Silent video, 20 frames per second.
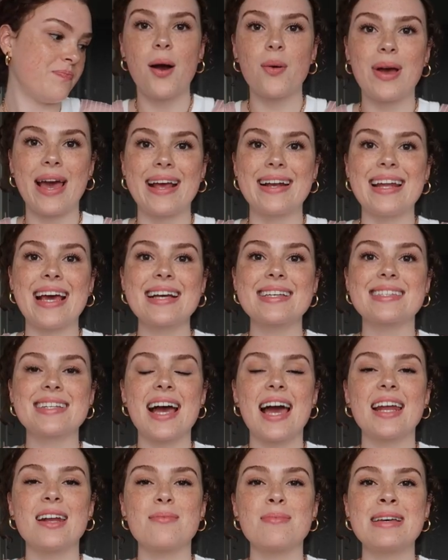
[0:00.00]
Okay, next
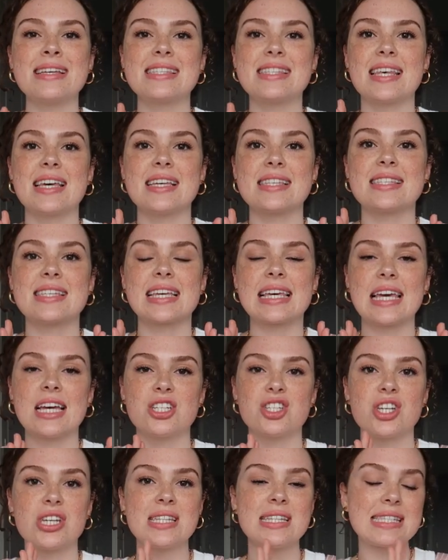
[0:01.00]
item is this
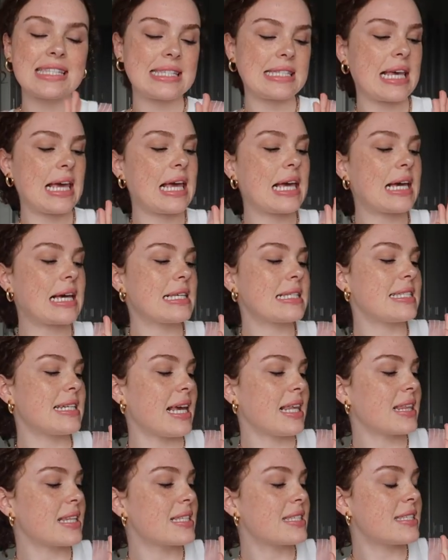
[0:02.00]
kitchen sink
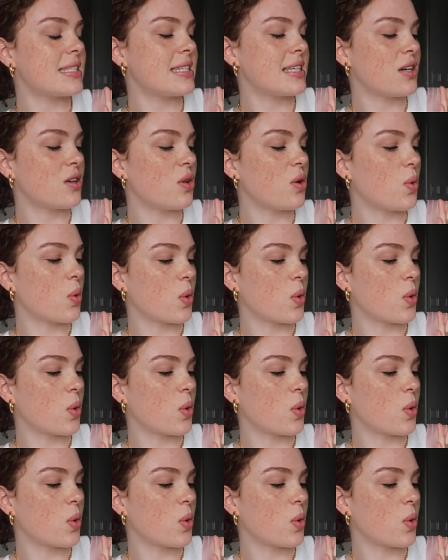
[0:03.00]
stainless steel